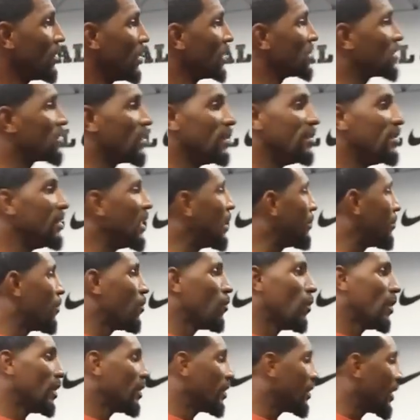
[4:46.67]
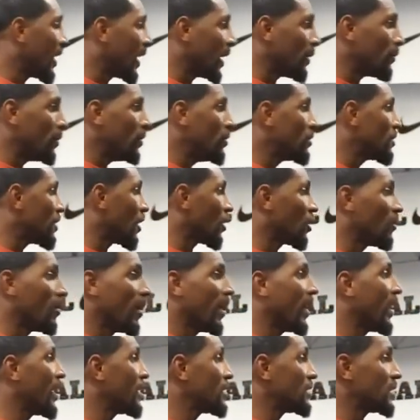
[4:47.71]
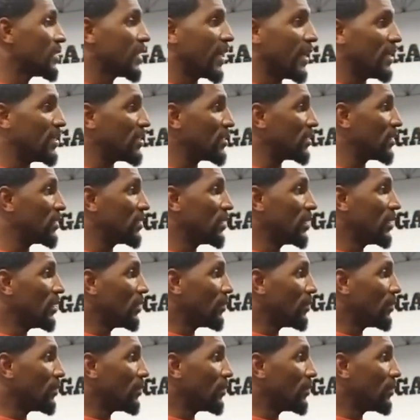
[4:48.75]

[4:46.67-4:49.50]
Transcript: it's the number one thing when you talk about education.